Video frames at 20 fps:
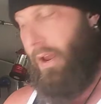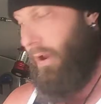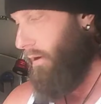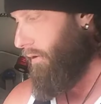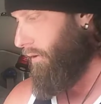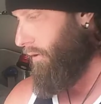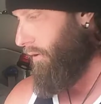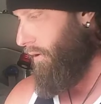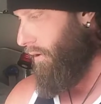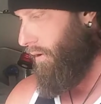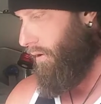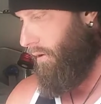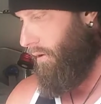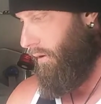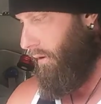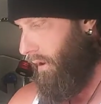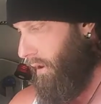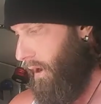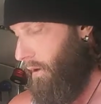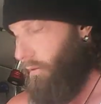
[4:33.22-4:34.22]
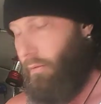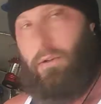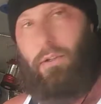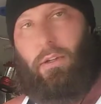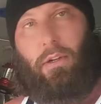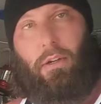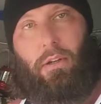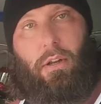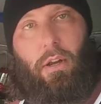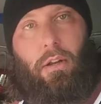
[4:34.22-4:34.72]
Oh man, so that
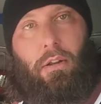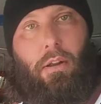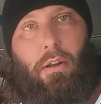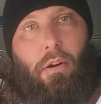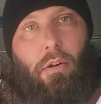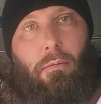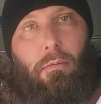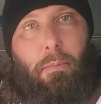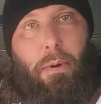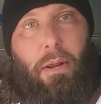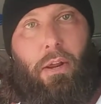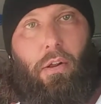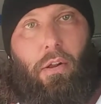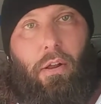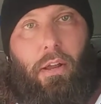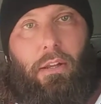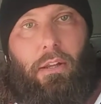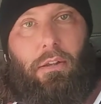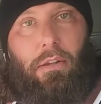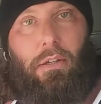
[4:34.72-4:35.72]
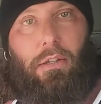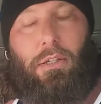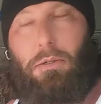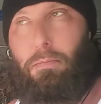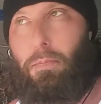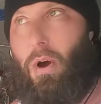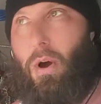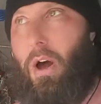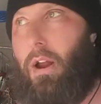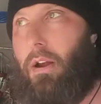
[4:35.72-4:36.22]
was a good little meal. Hit the
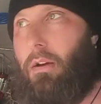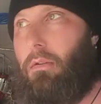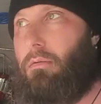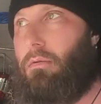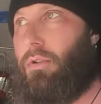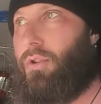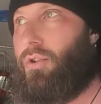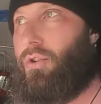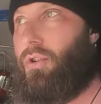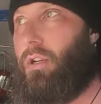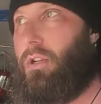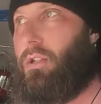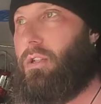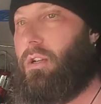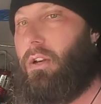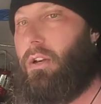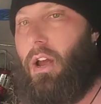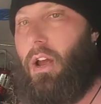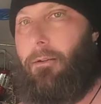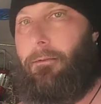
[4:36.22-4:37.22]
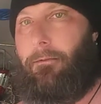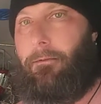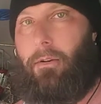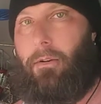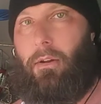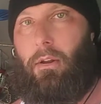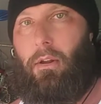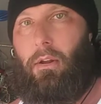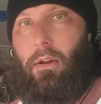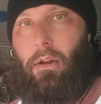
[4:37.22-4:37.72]
spot, it was just
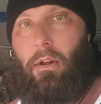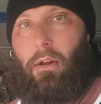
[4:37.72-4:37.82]
enough.